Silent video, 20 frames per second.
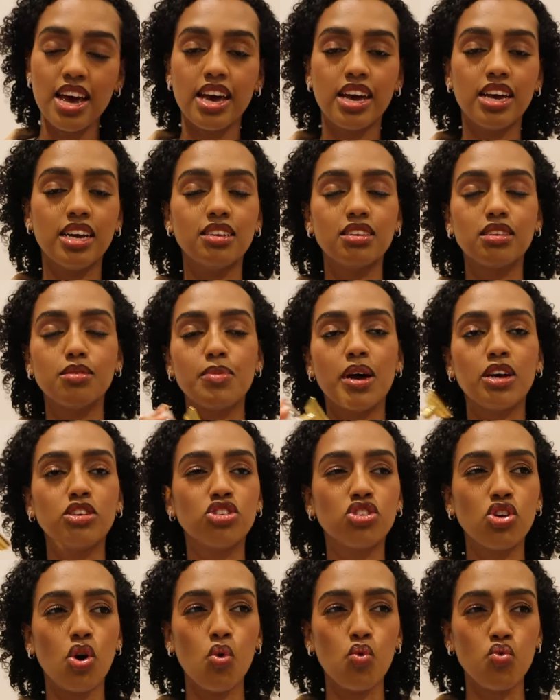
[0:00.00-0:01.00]
It
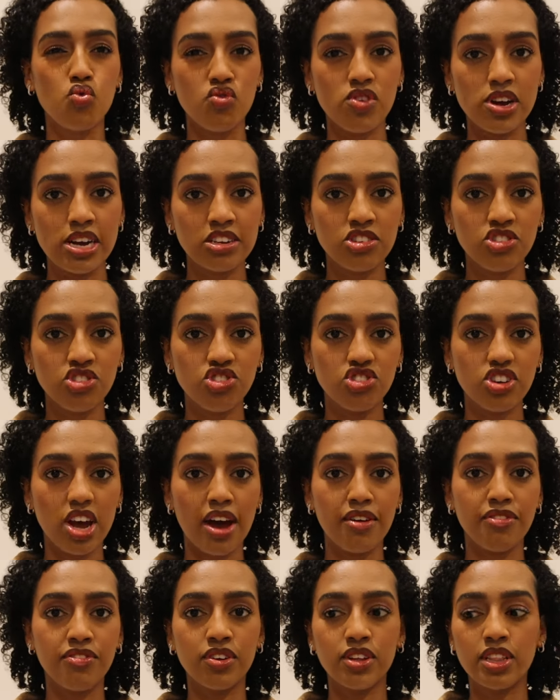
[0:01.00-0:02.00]
smells so rich.
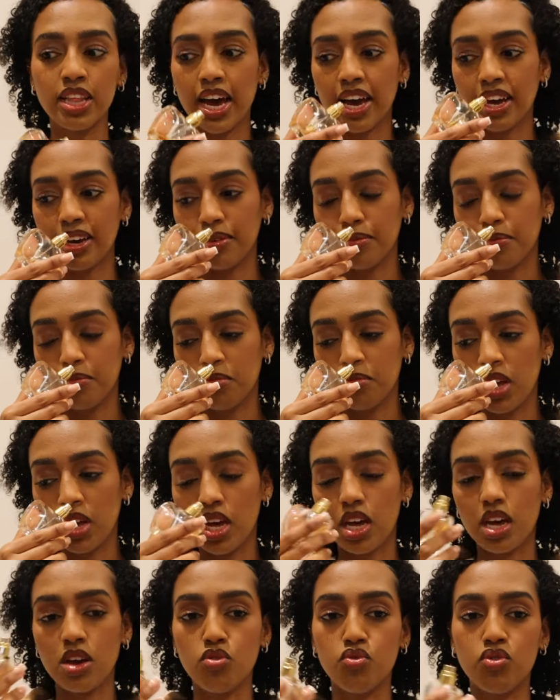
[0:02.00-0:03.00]
I feel like
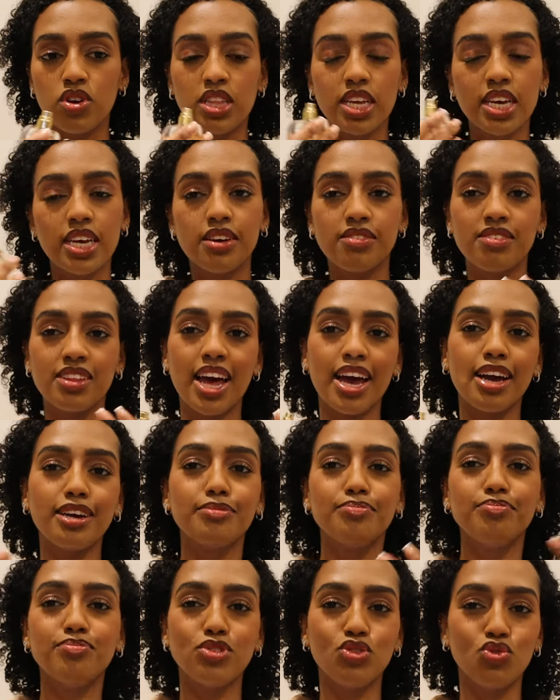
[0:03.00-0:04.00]
it really gives like
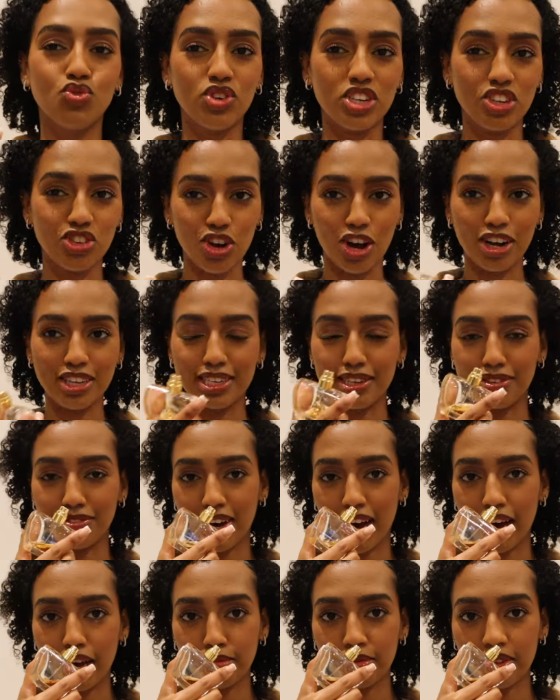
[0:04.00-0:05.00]
rich auntie
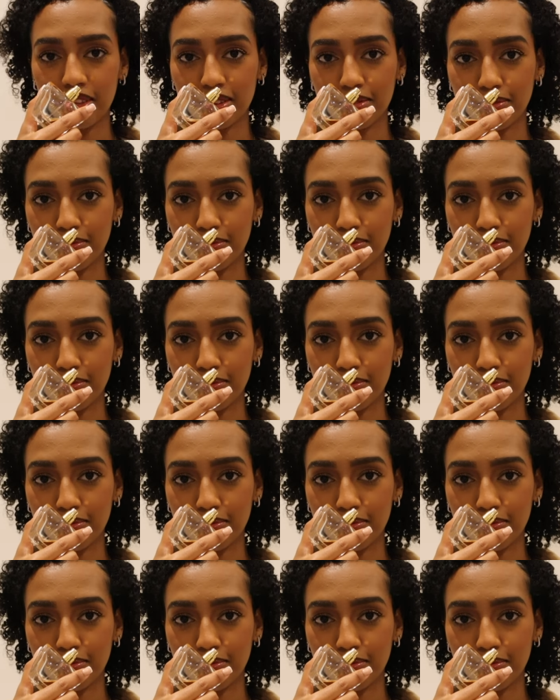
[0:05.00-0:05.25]
vibes.